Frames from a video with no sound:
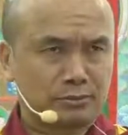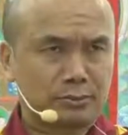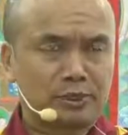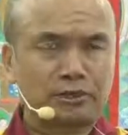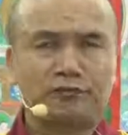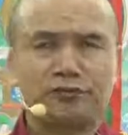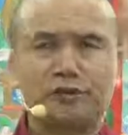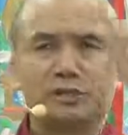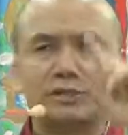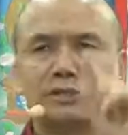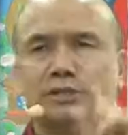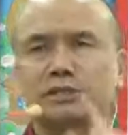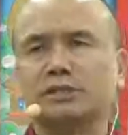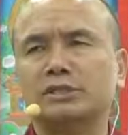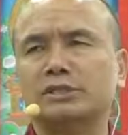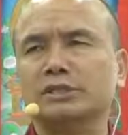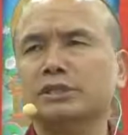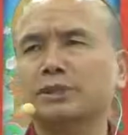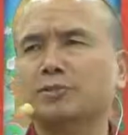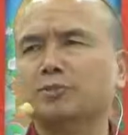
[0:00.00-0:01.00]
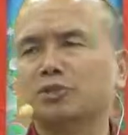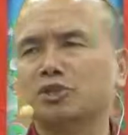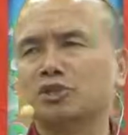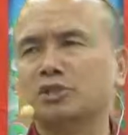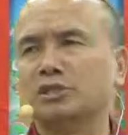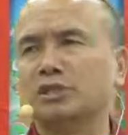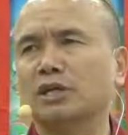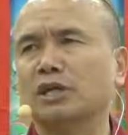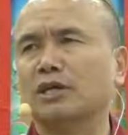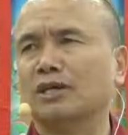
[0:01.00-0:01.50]
The first teacher,
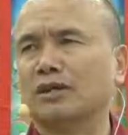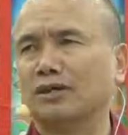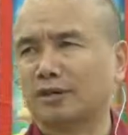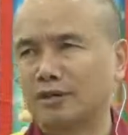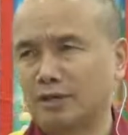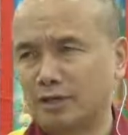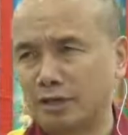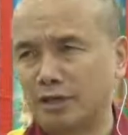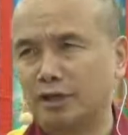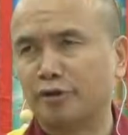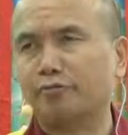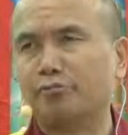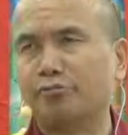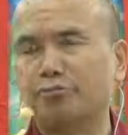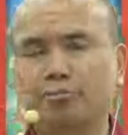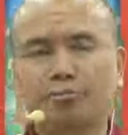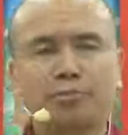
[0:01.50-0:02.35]
Teacher Alar Kalam,